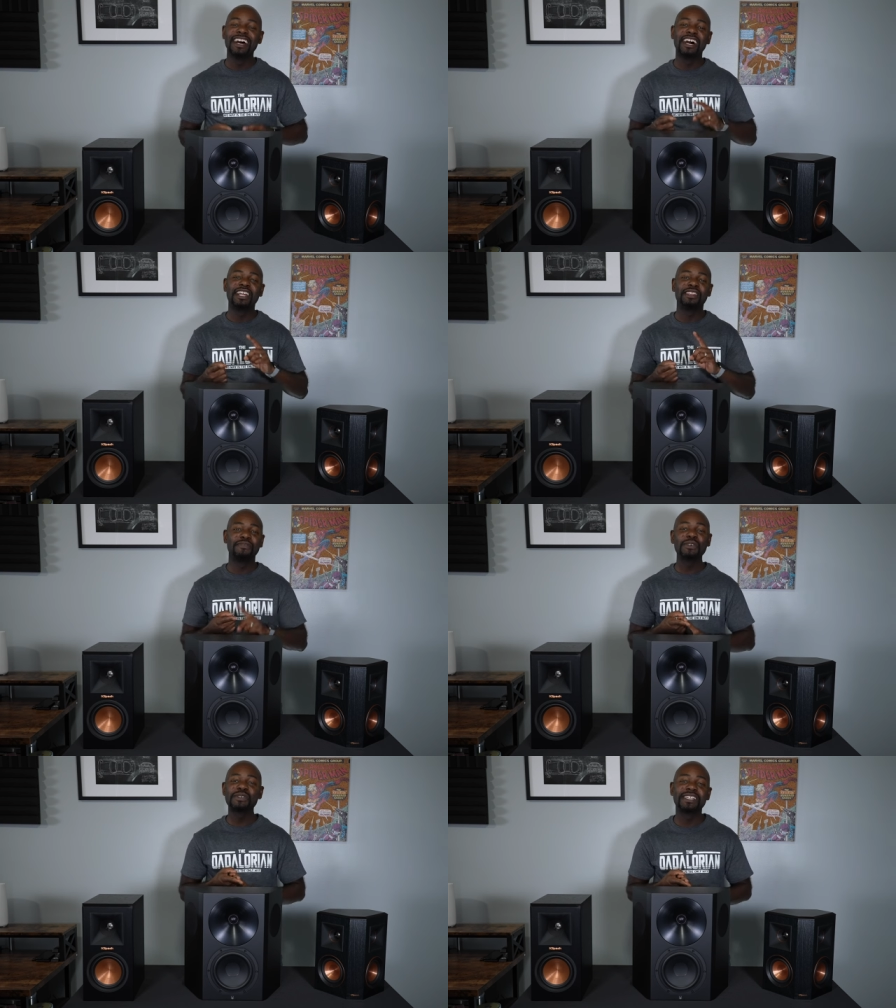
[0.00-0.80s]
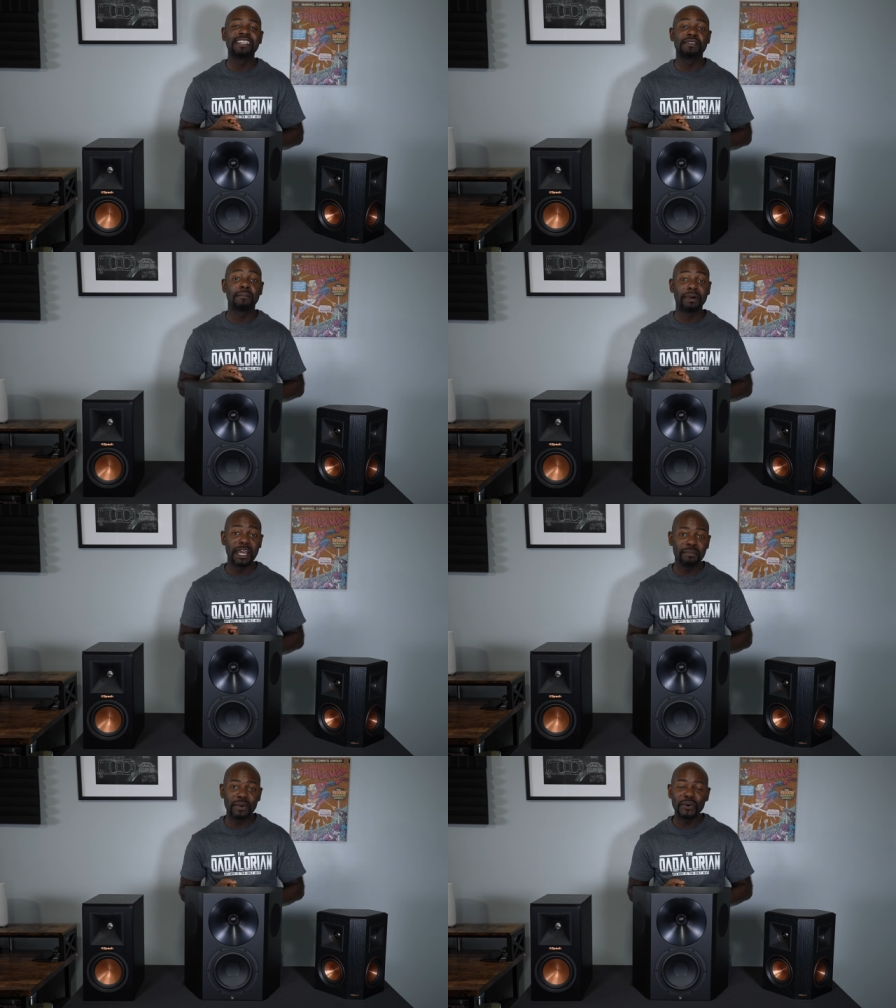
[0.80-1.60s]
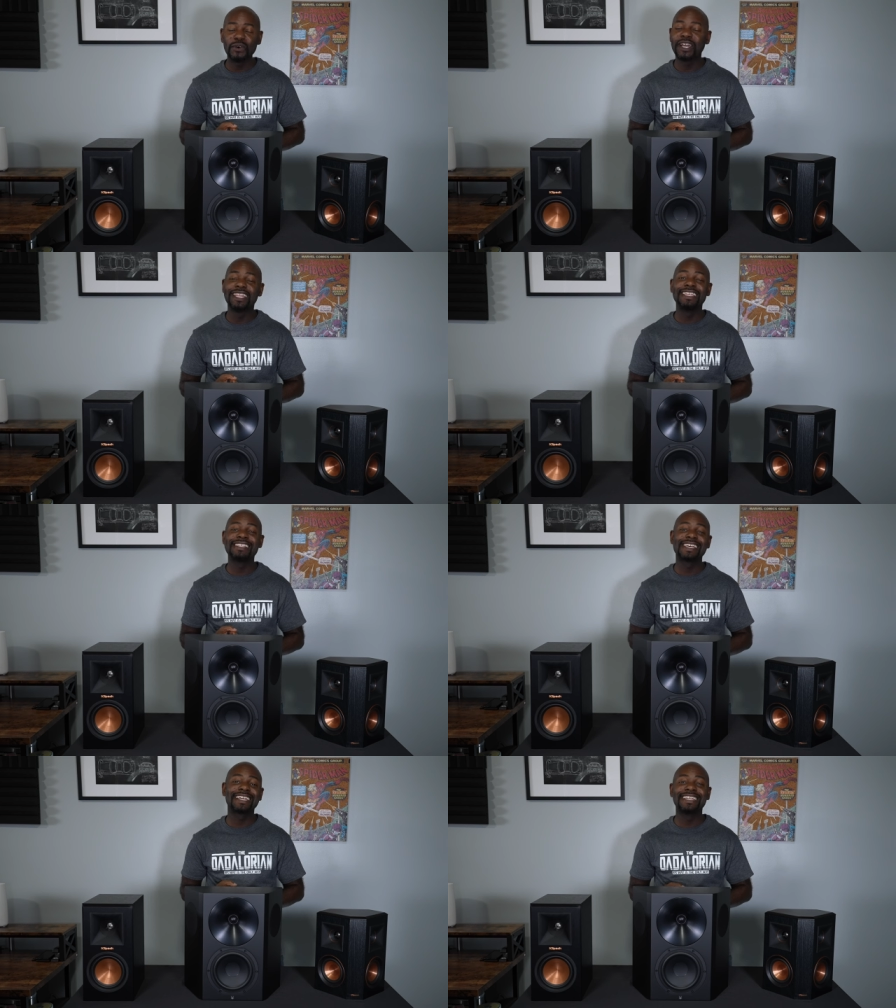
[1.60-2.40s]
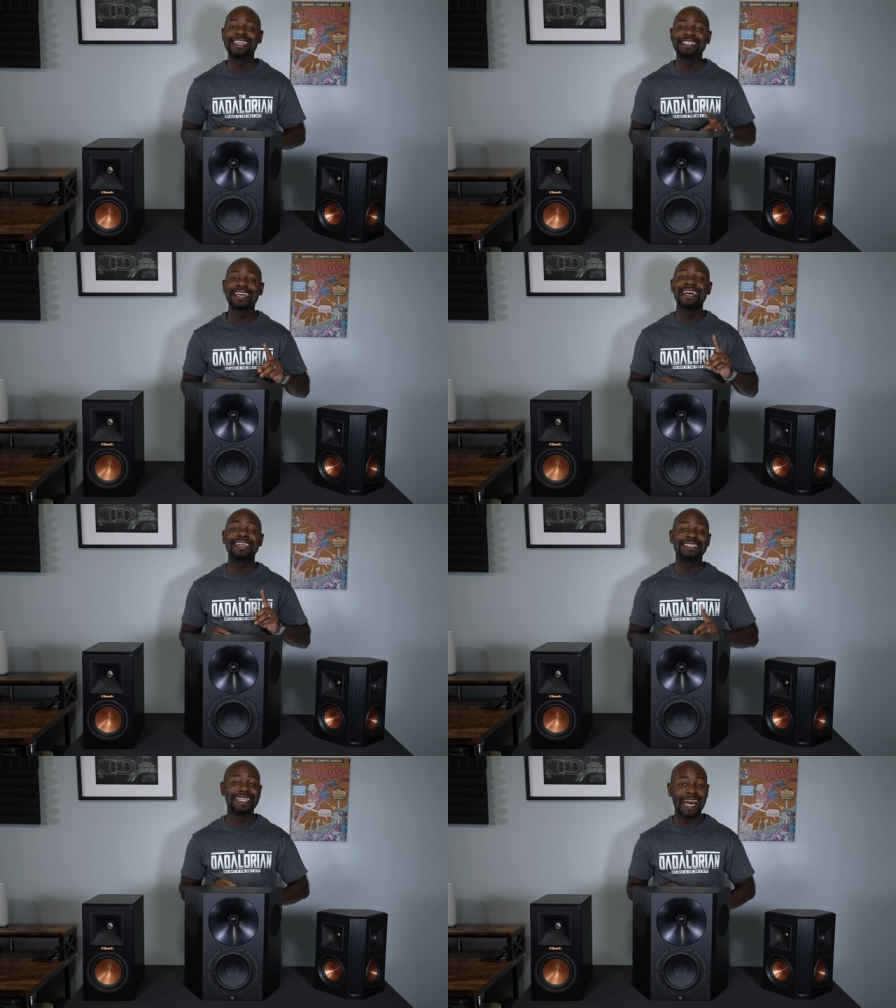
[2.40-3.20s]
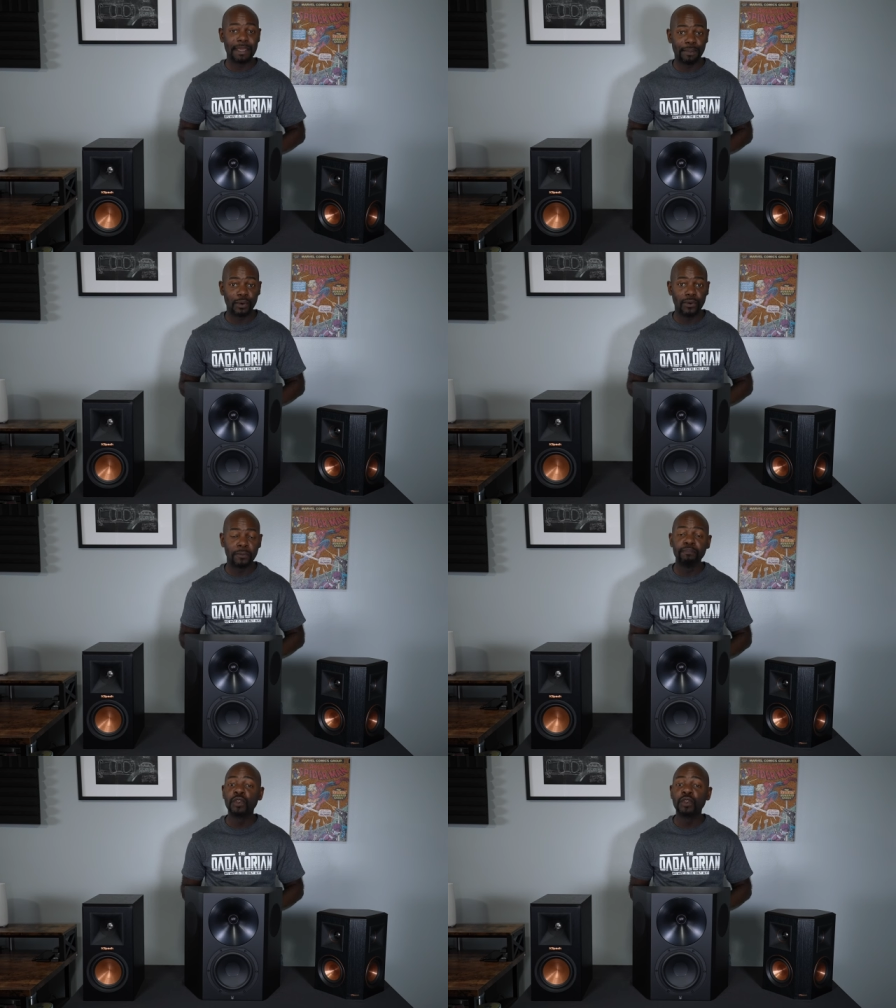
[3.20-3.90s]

Uh, the first is bipole, and the second is dipole.